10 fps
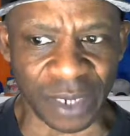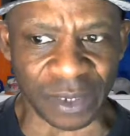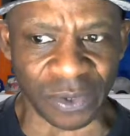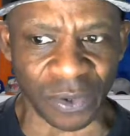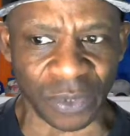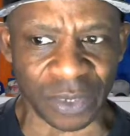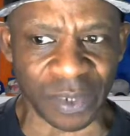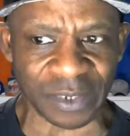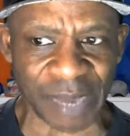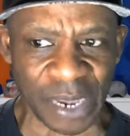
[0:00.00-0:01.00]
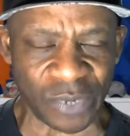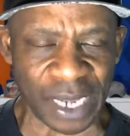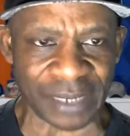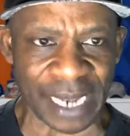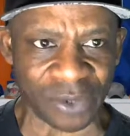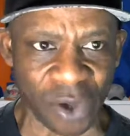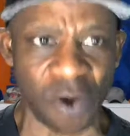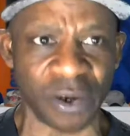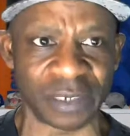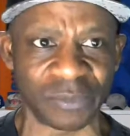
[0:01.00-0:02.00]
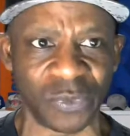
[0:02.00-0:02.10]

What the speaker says: wants somebody who got that dog in him,